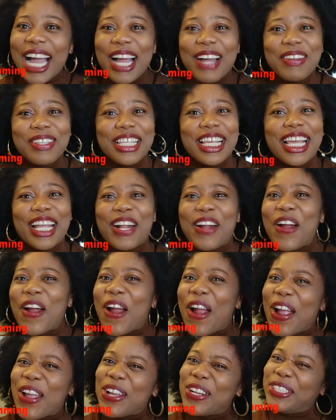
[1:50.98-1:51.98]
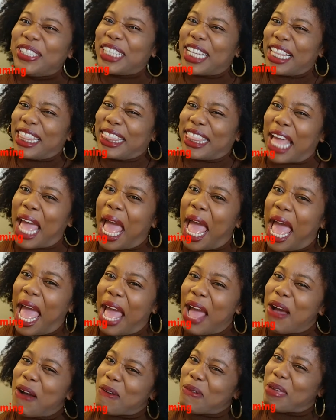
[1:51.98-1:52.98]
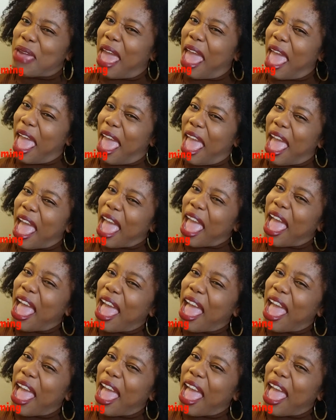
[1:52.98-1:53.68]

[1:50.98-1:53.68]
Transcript: was like, girl, you did that. Okay.